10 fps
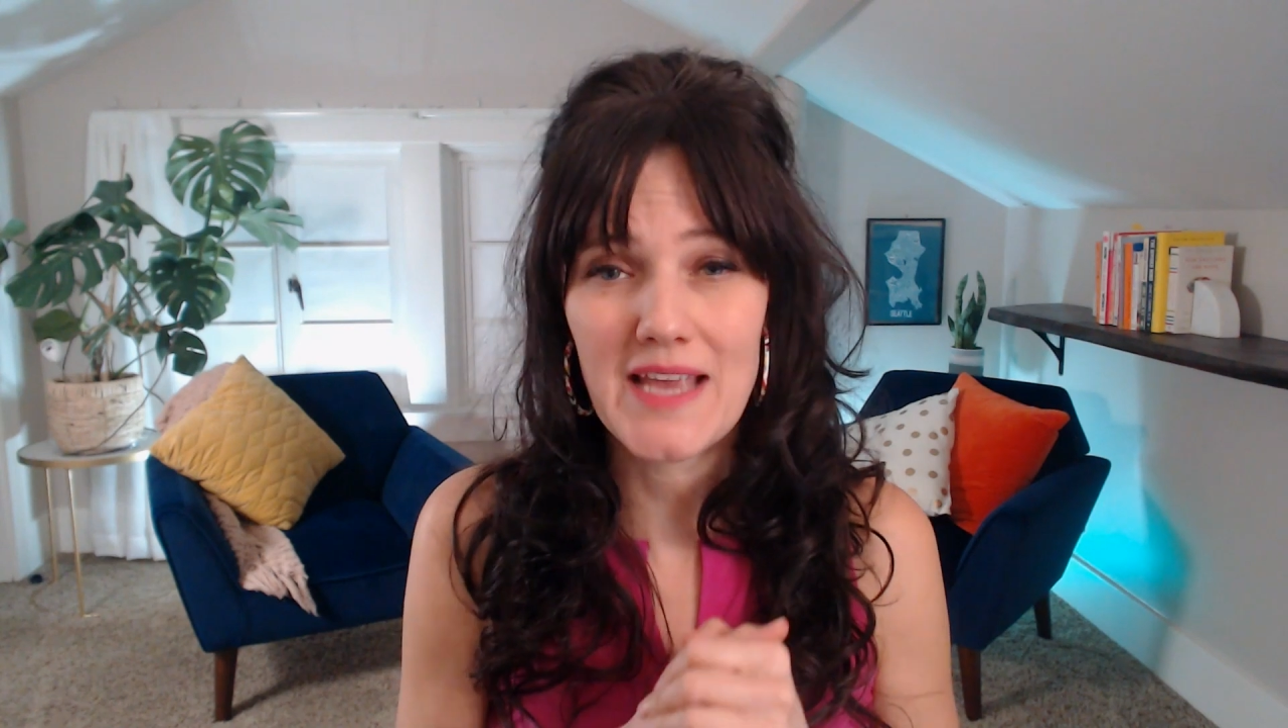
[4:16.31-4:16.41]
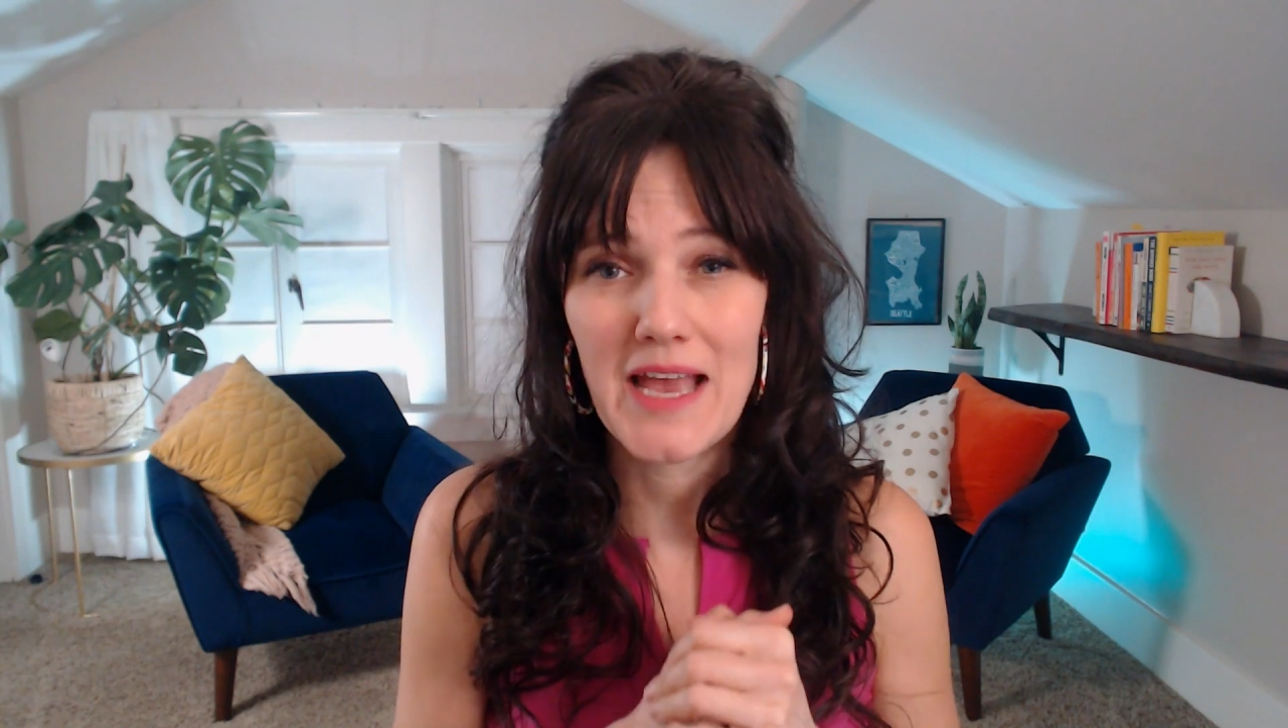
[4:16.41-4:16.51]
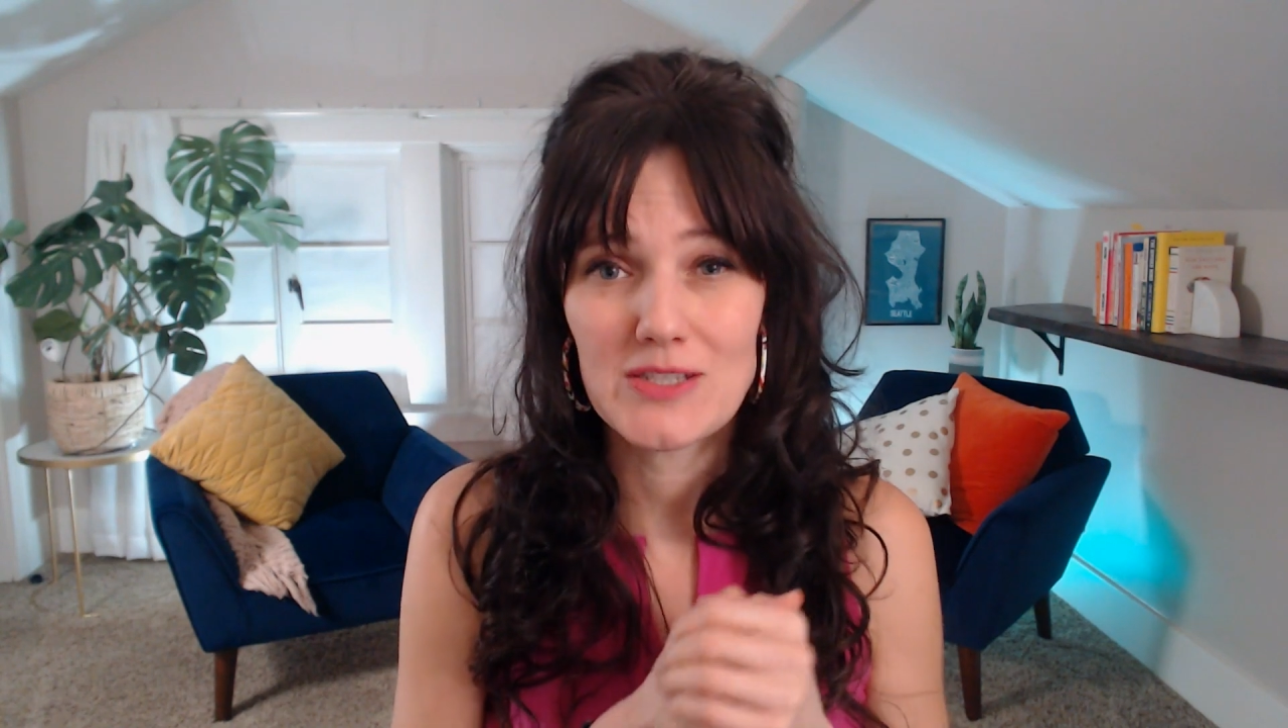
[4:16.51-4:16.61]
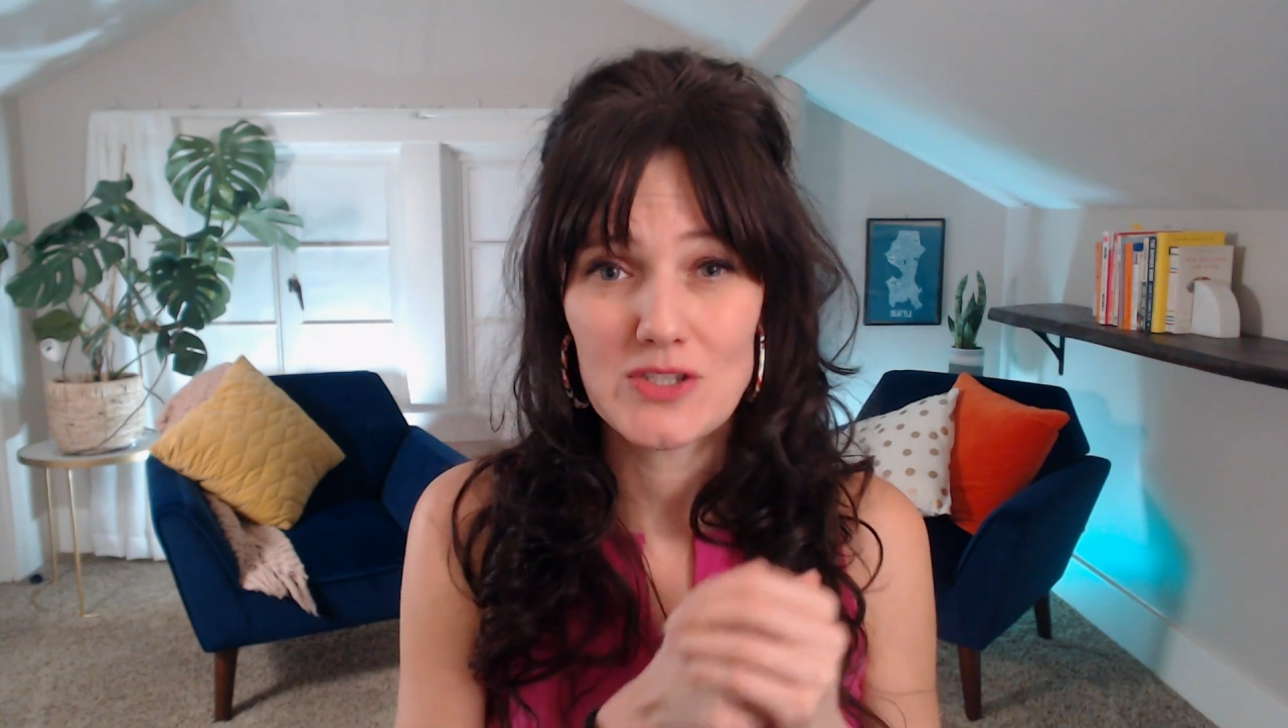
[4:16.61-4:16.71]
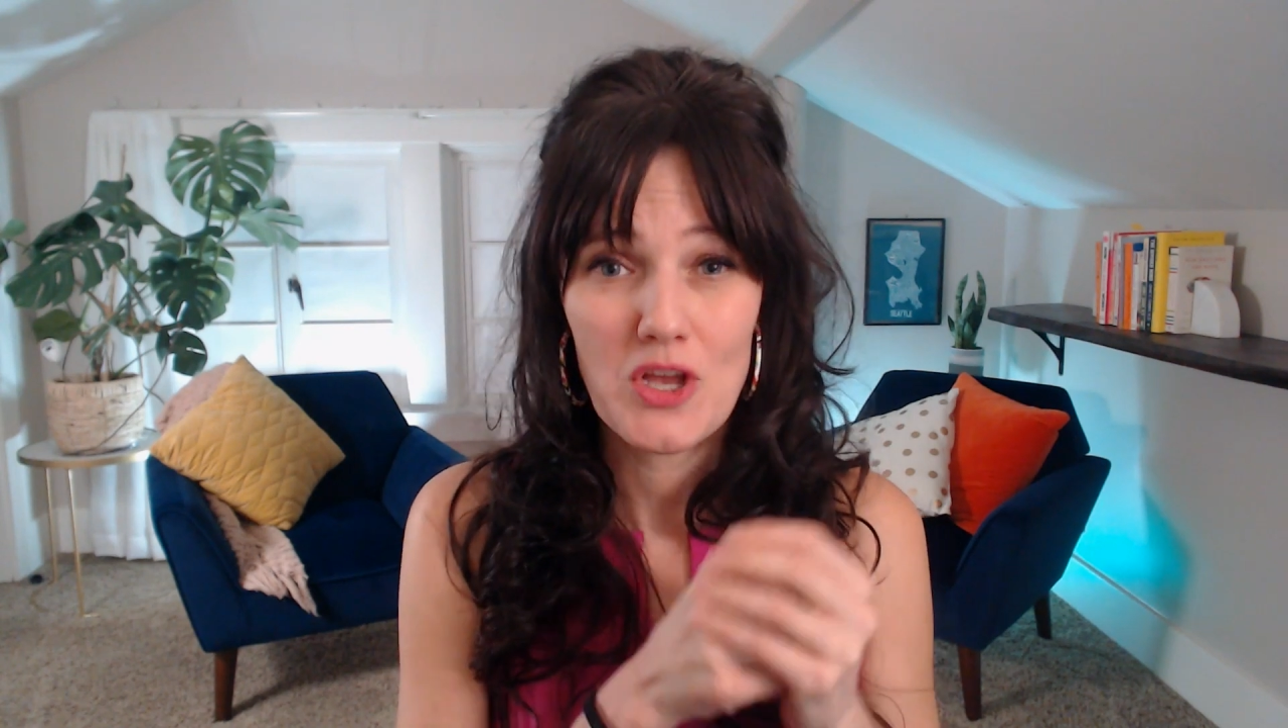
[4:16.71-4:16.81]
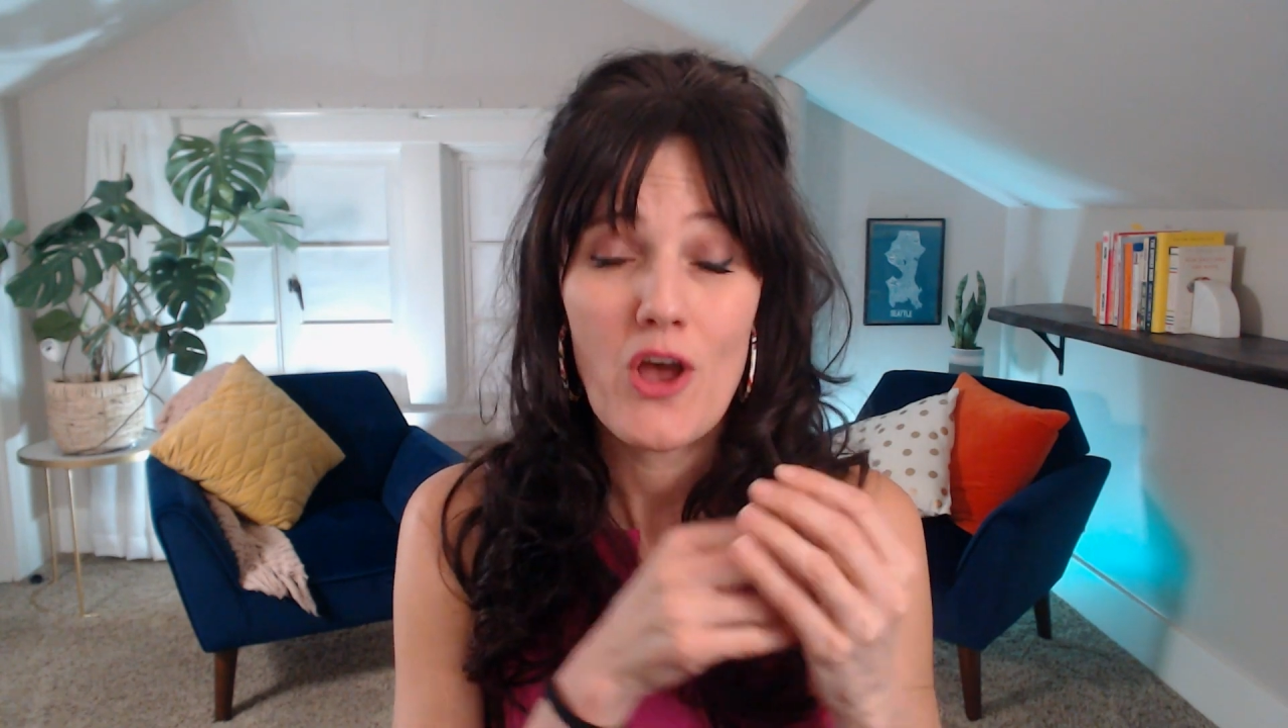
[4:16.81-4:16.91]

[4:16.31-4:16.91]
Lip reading: as